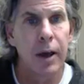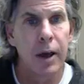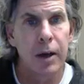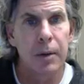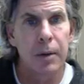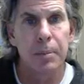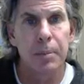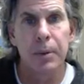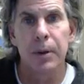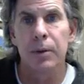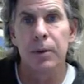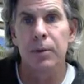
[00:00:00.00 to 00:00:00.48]

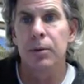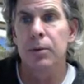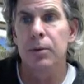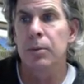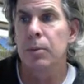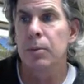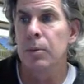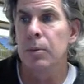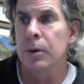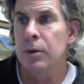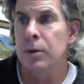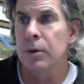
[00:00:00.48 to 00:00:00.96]
Oedipus,
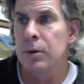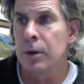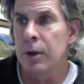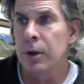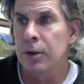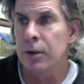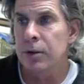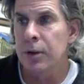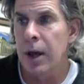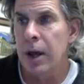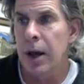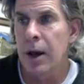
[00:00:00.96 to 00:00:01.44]
and
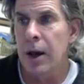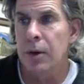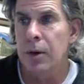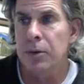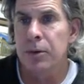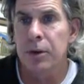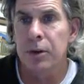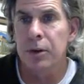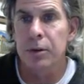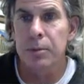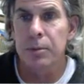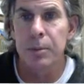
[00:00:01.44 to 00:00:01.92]
it's a
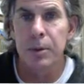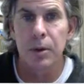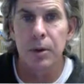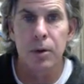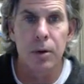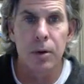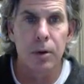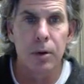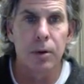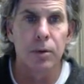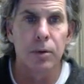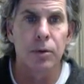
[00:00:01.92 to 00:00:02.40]
house that's been
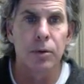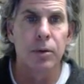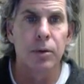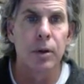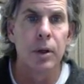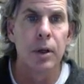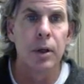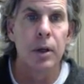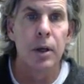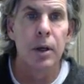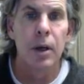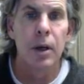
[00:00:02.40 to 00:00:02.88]
cursed
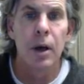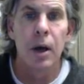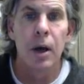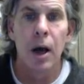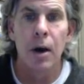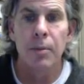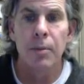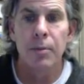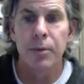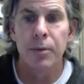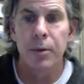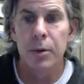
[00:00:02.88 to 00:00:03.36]

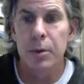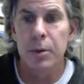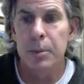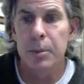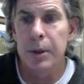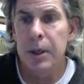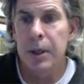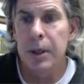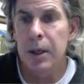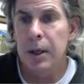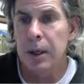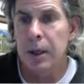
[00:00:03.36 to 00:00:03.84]
from the
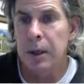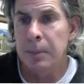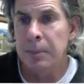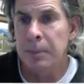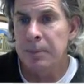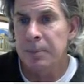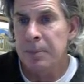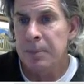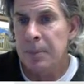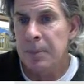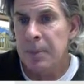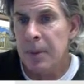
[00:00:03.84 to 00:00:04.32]
beginning.
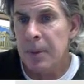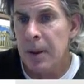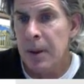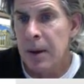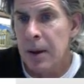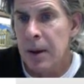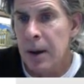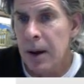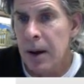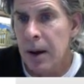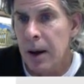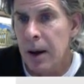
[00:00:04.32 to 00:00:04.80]

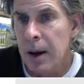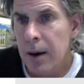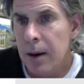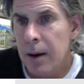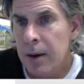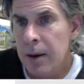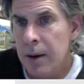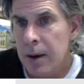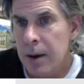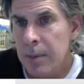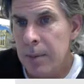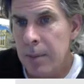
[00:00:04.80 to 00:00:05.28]

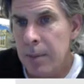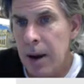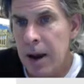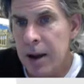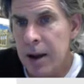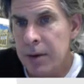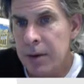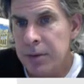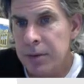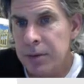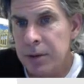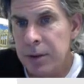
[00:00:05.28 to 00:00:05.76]

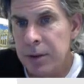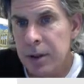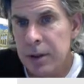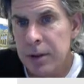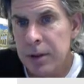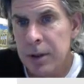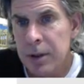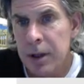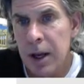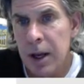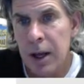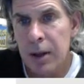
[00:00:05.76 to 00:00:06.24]
I have
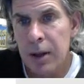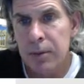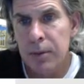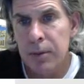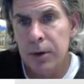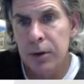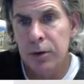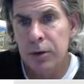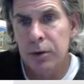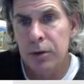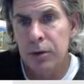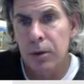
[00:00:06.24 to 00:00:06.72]
seen the
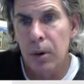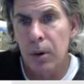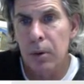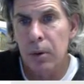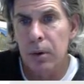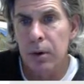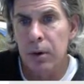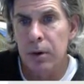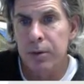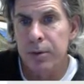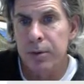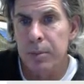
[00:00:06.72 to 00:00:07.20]
gathering
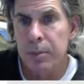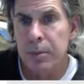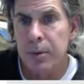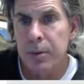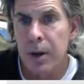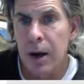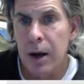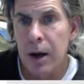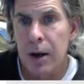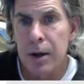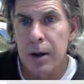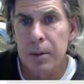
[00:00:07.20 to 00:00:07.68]
sorrow from
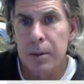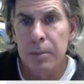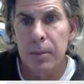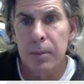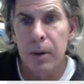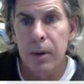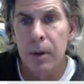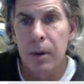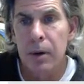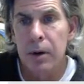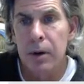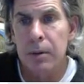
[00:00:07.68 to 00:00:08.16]
time
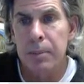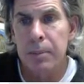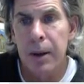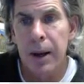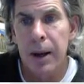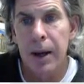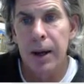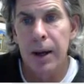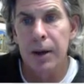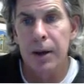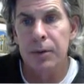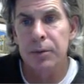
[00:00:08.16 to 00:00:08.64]
long
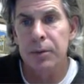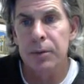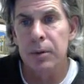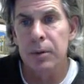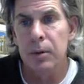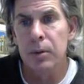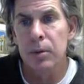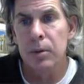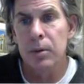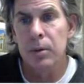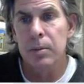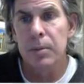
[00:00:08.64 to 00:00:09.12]
past
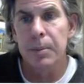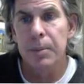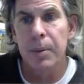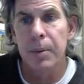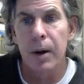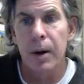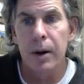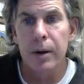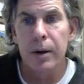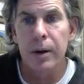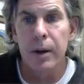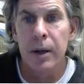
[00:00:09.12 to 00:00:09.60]
loom
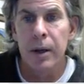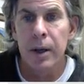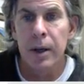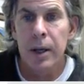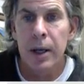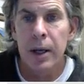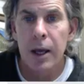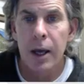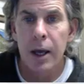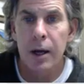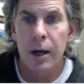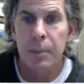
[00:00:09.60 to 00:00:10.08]
upon
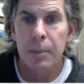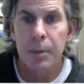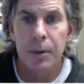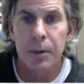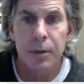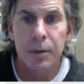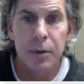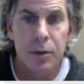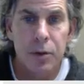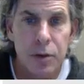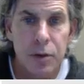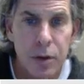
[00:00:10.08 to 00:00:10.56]

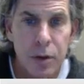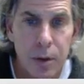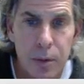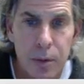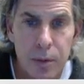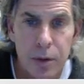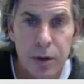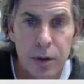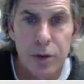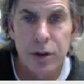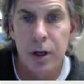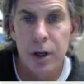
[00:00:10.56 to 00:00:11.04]
Oedipus's
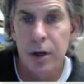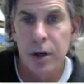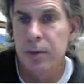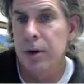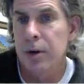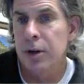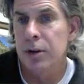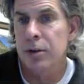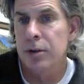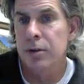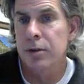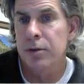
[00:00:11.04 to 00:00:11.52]
children,
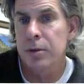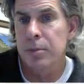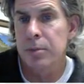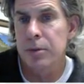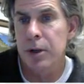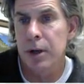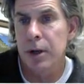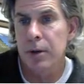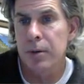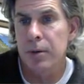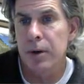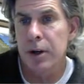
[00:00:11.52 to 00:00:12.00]
generation from
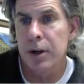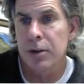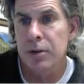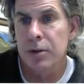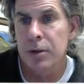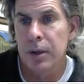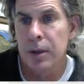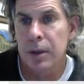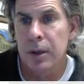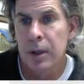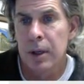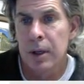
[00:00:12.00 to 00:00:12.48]

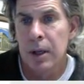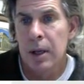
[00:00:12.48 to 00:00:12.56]
generation.